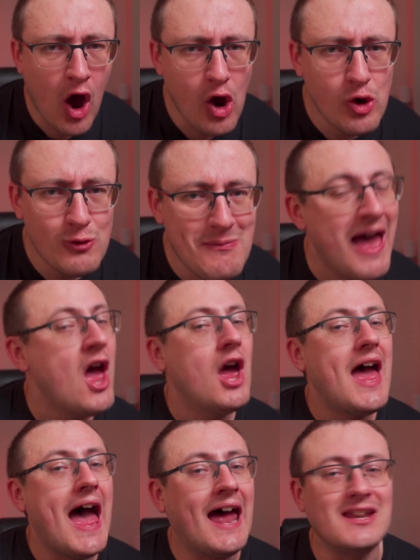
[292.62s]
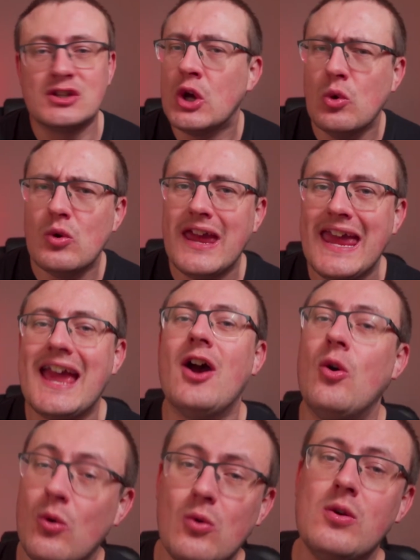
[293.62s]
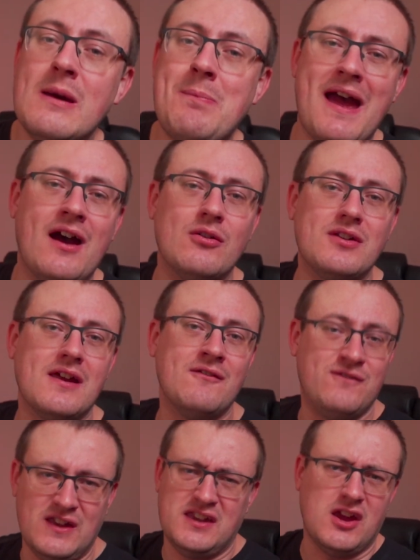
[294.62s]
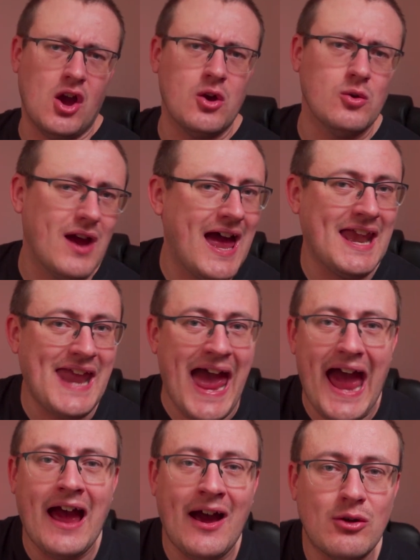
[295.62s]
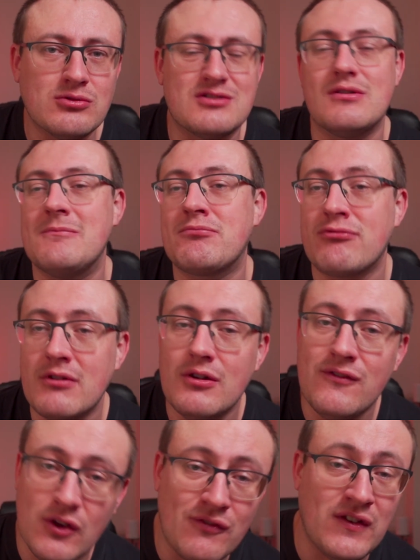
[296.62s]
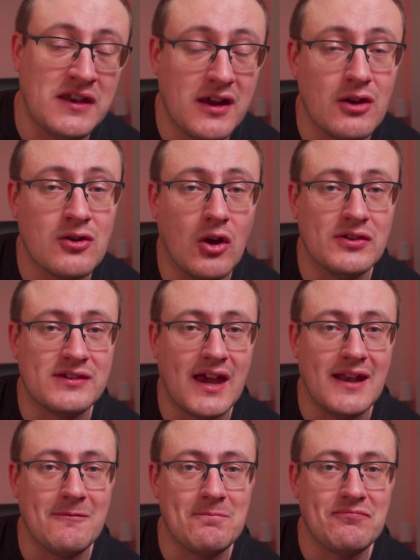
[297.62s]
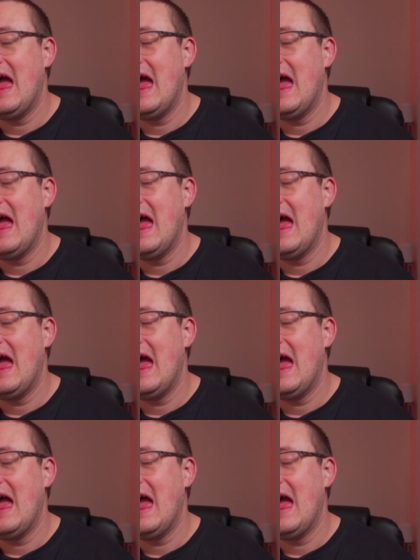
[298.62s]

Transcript: home and talking all about video and how to improve your video content.